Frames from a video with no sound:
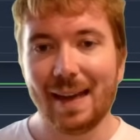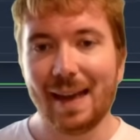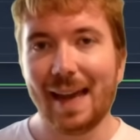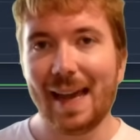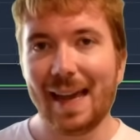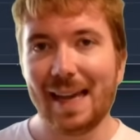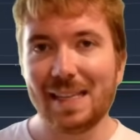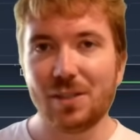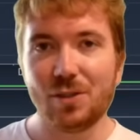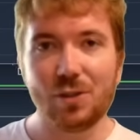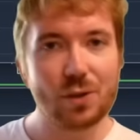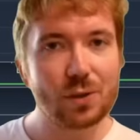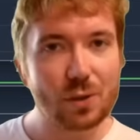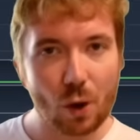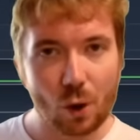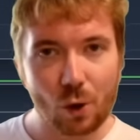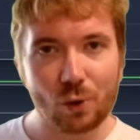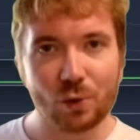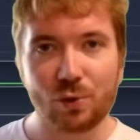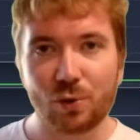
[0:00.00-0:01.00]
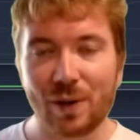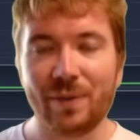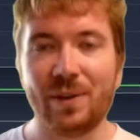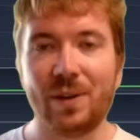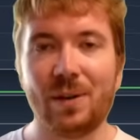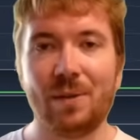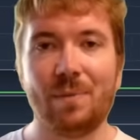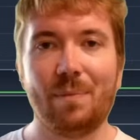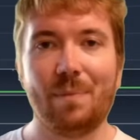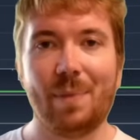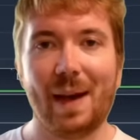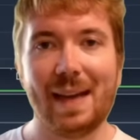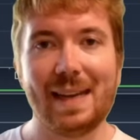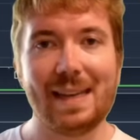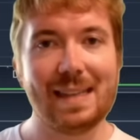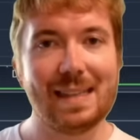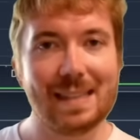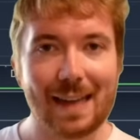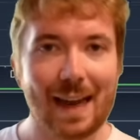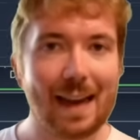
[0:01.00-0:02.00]
is just all driven
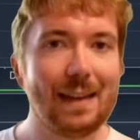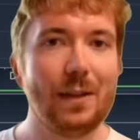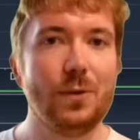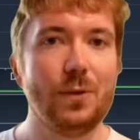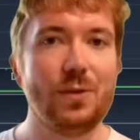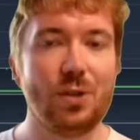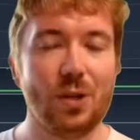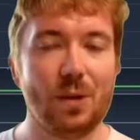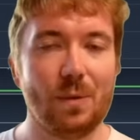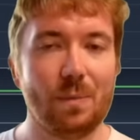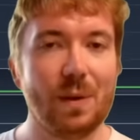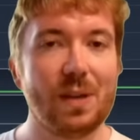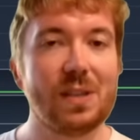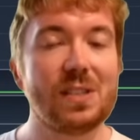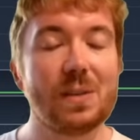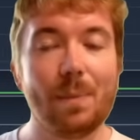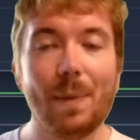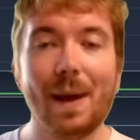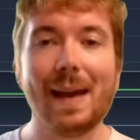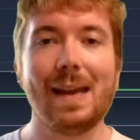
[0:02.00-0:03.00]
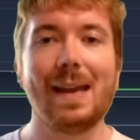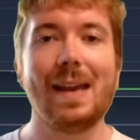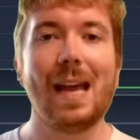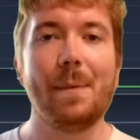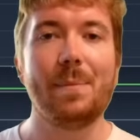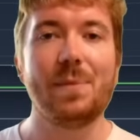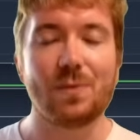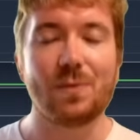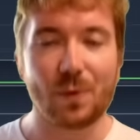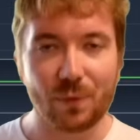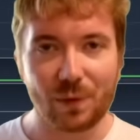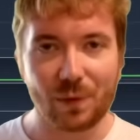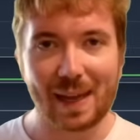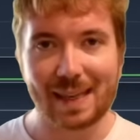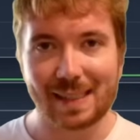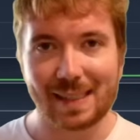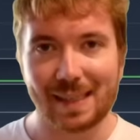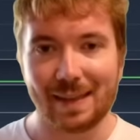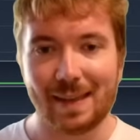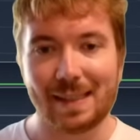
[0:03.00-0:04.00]
by dilution, because the market cap is
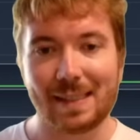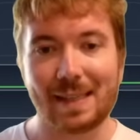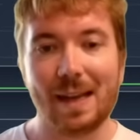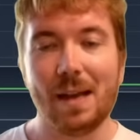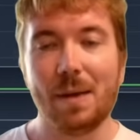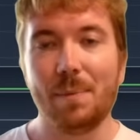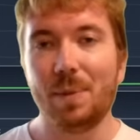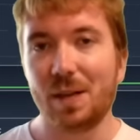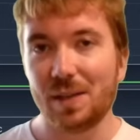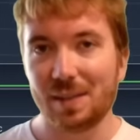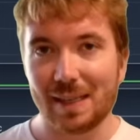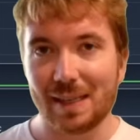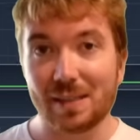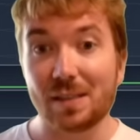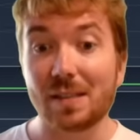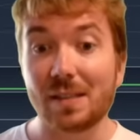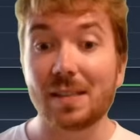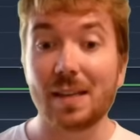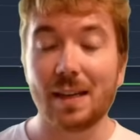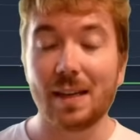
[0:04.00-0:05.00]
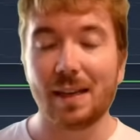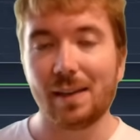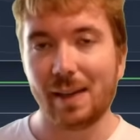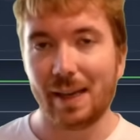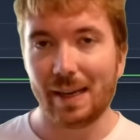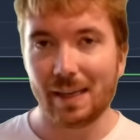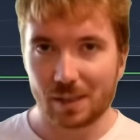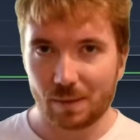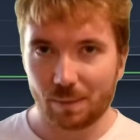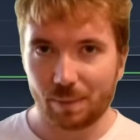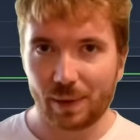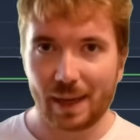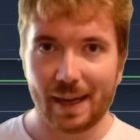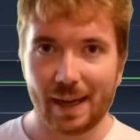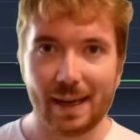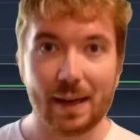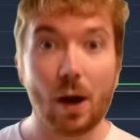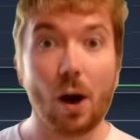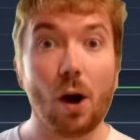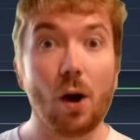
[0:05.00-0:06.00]
reflecting this, because it is the circulating
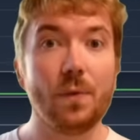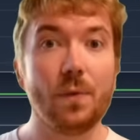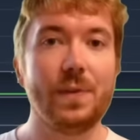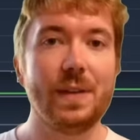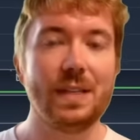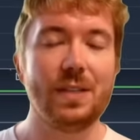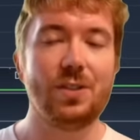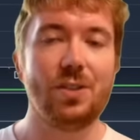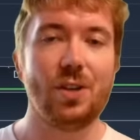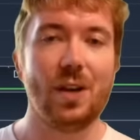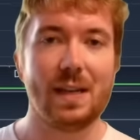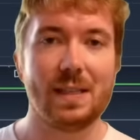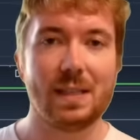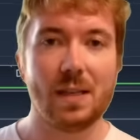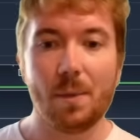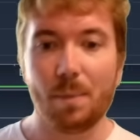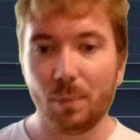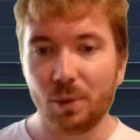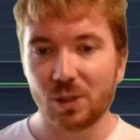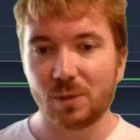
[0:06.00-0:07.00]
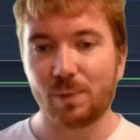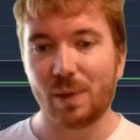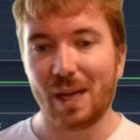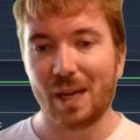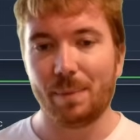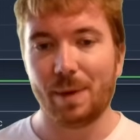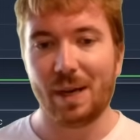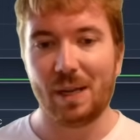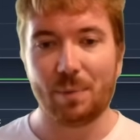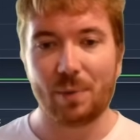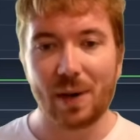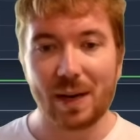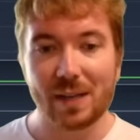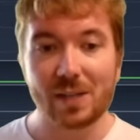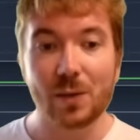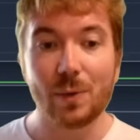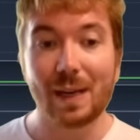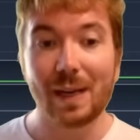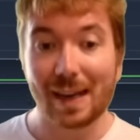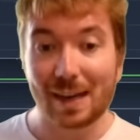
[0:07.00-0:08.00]
supply of these shares multiplied by the
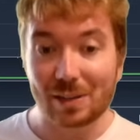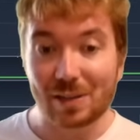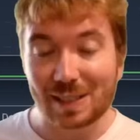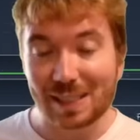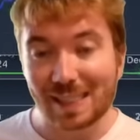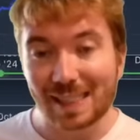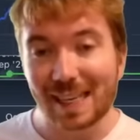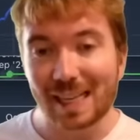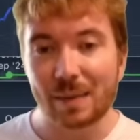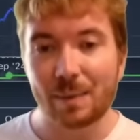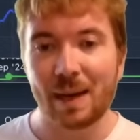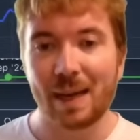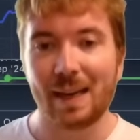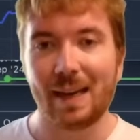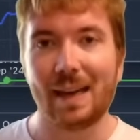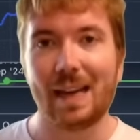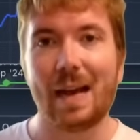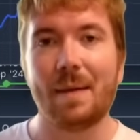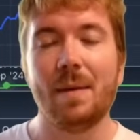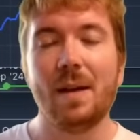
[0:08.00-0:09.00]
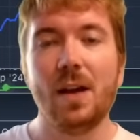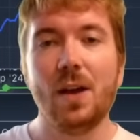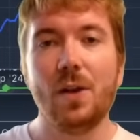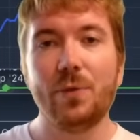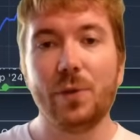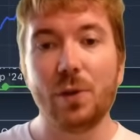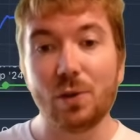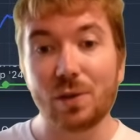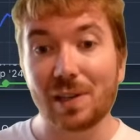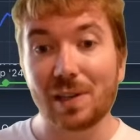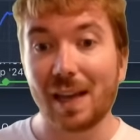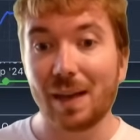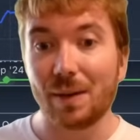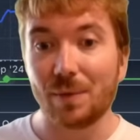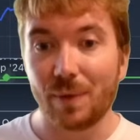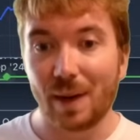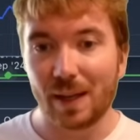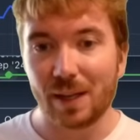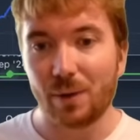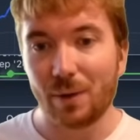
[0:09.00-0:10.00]
price. So we can actually see in the market cap the
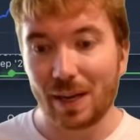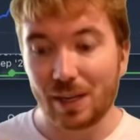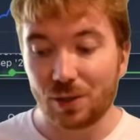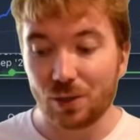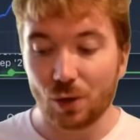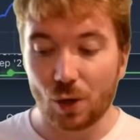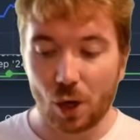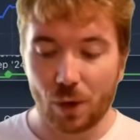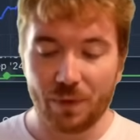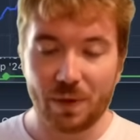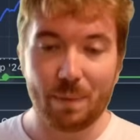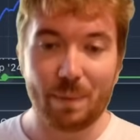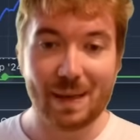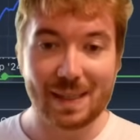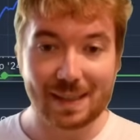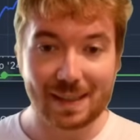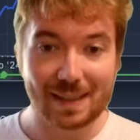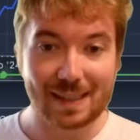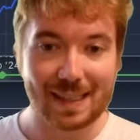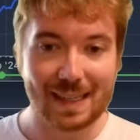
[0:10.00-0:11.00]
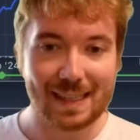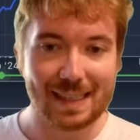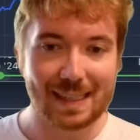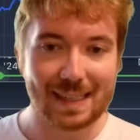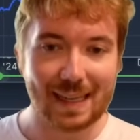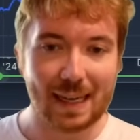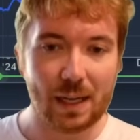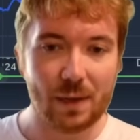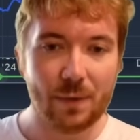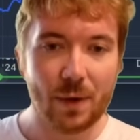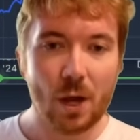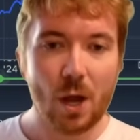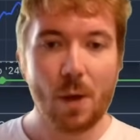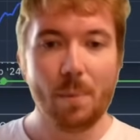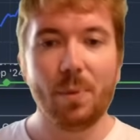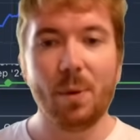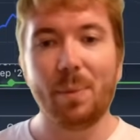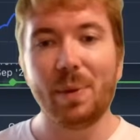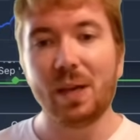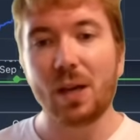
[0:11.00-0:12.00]
underlying valuation of the business
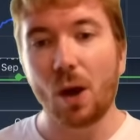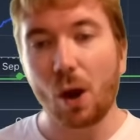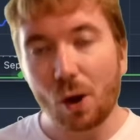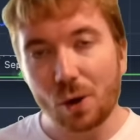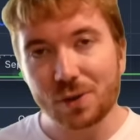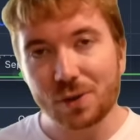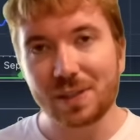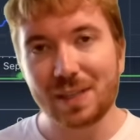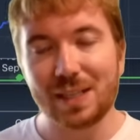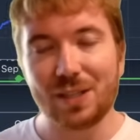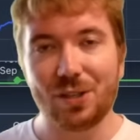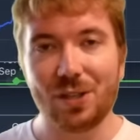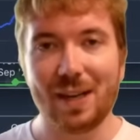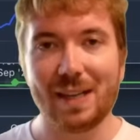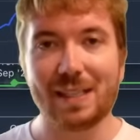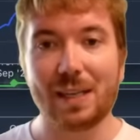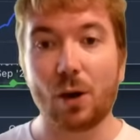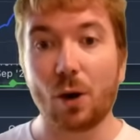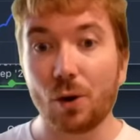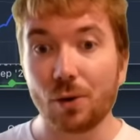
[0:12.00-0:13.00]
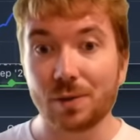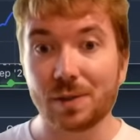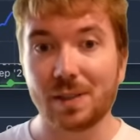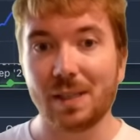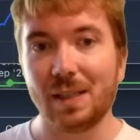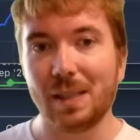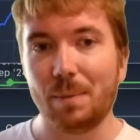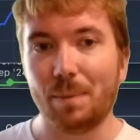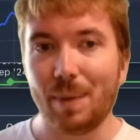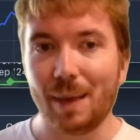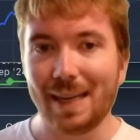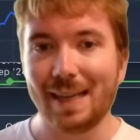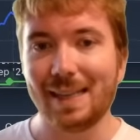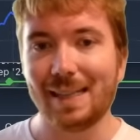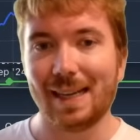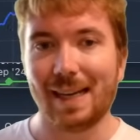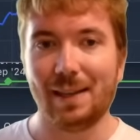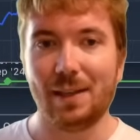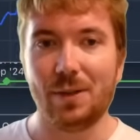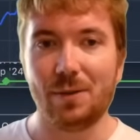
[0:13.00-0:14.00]
itself. But because these shares are constantly being
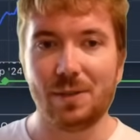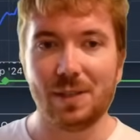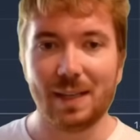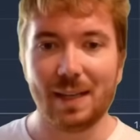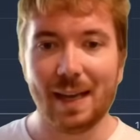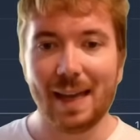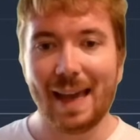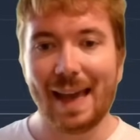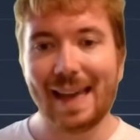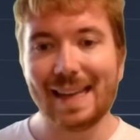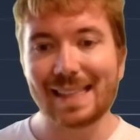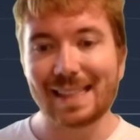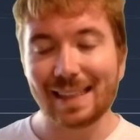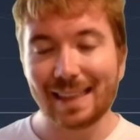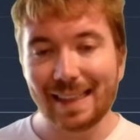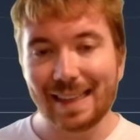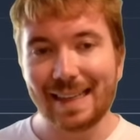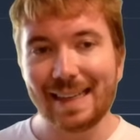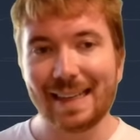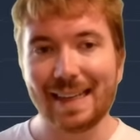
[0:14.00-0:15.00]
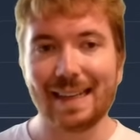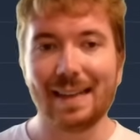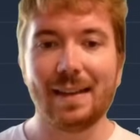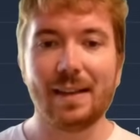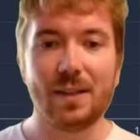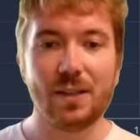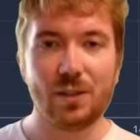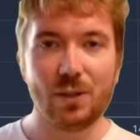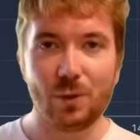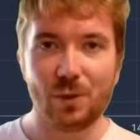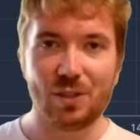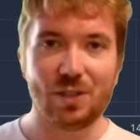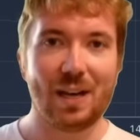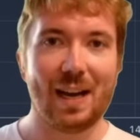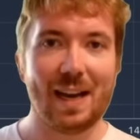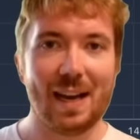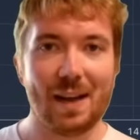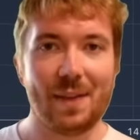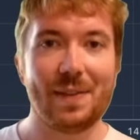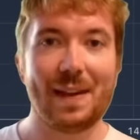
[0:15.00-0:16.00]
diluted, it's leading to a
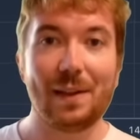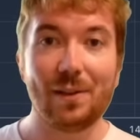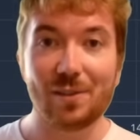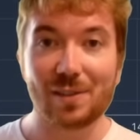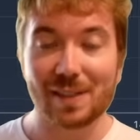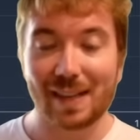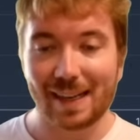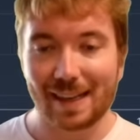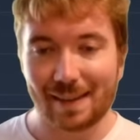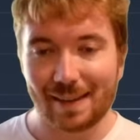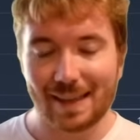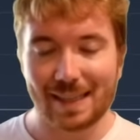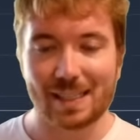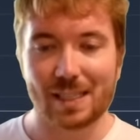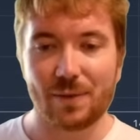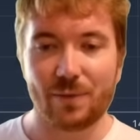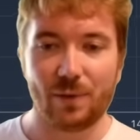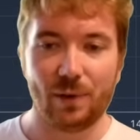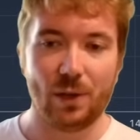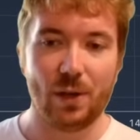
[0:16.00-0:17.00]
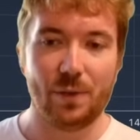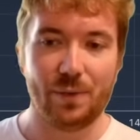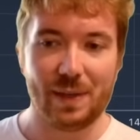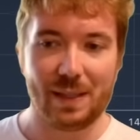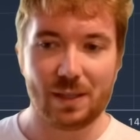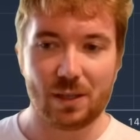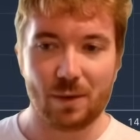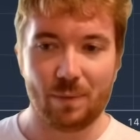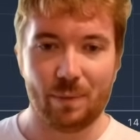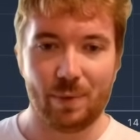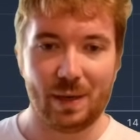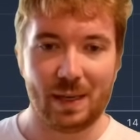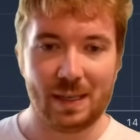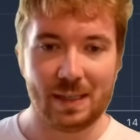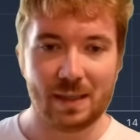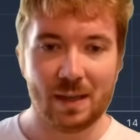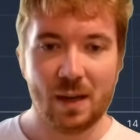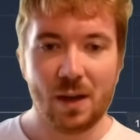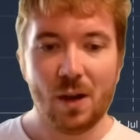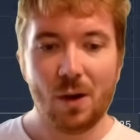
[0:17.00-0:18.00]
chart that looks like this for a lot of these
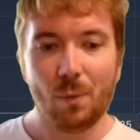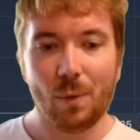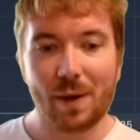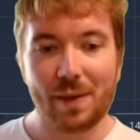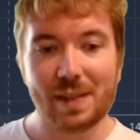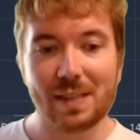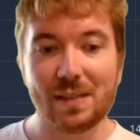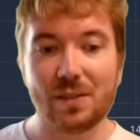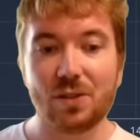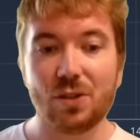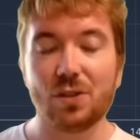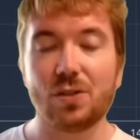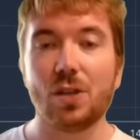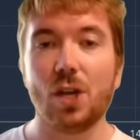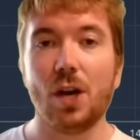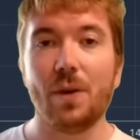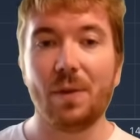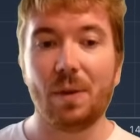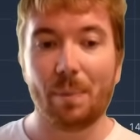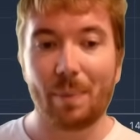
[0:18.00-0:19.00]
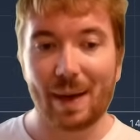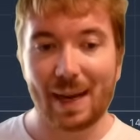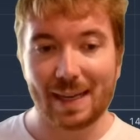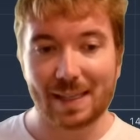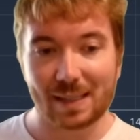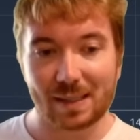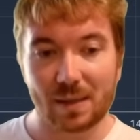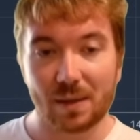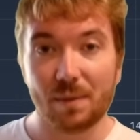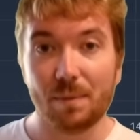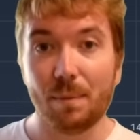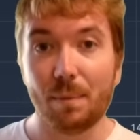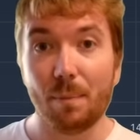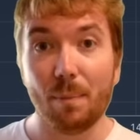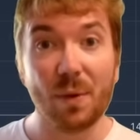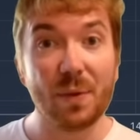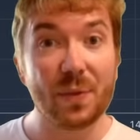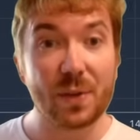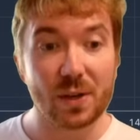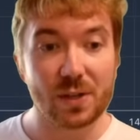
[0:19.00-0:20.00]
companies, where this is just over the past
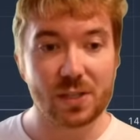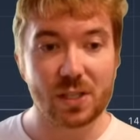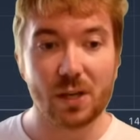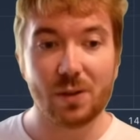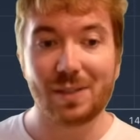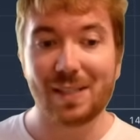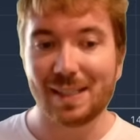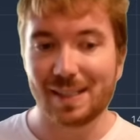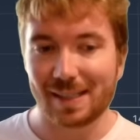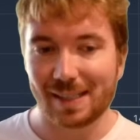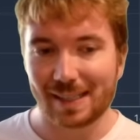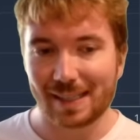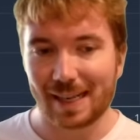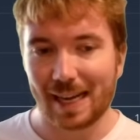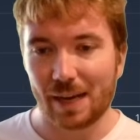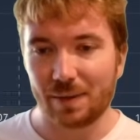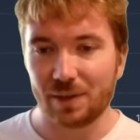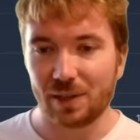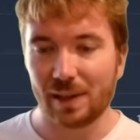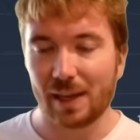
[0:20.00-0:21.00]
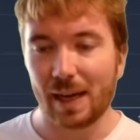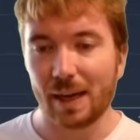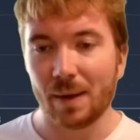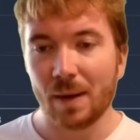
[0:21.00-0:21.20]
month or so since the start of July.